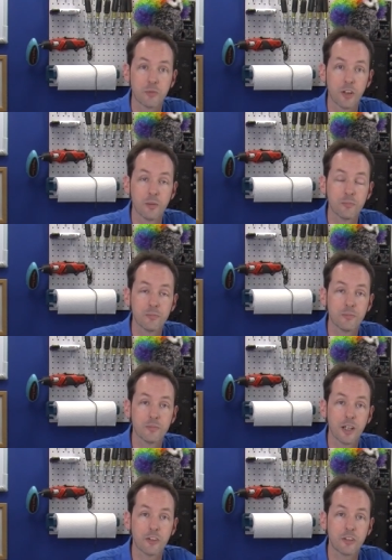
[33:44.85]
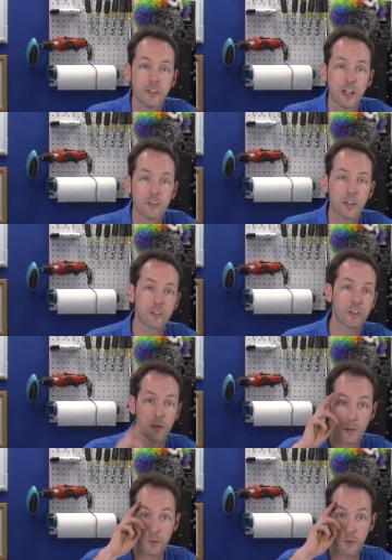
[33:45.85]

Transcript: So I'll see you guys next time.